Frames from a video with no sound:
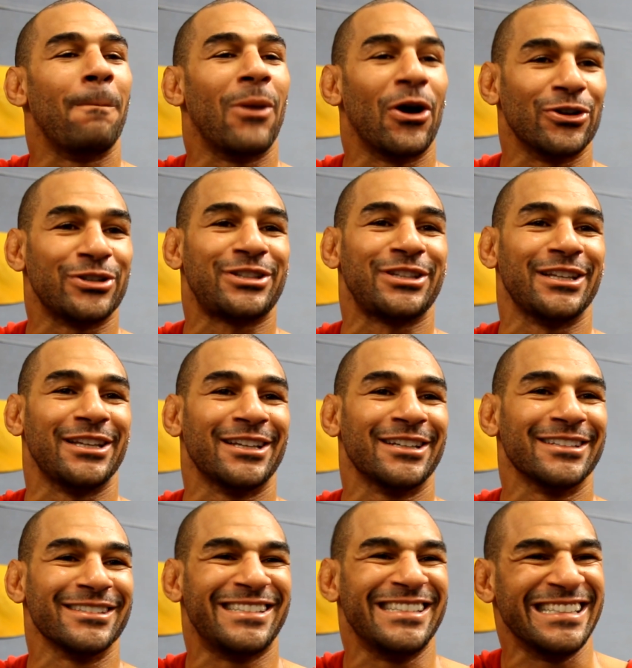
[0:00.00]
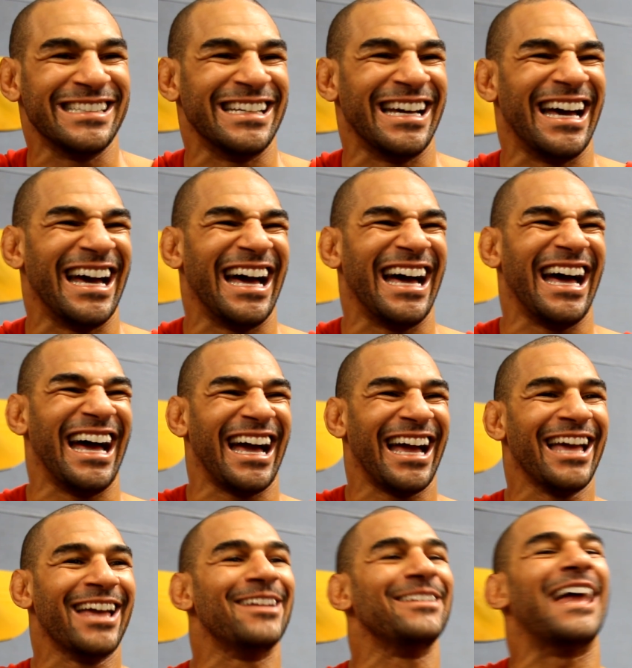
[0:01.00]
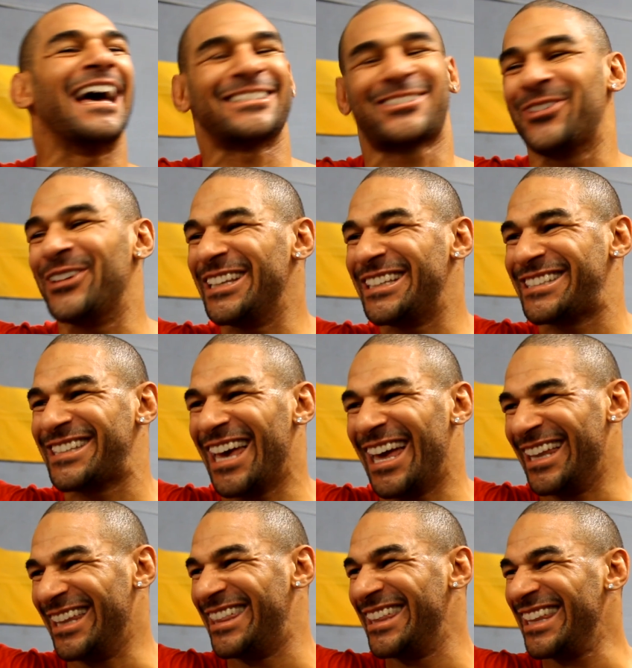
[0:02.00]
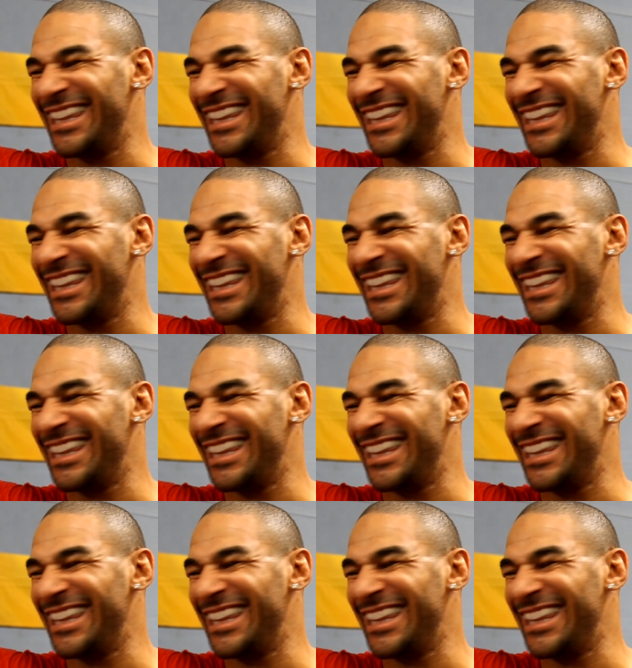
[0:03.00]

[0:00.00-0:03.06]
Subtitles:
Mercy. That's what he said.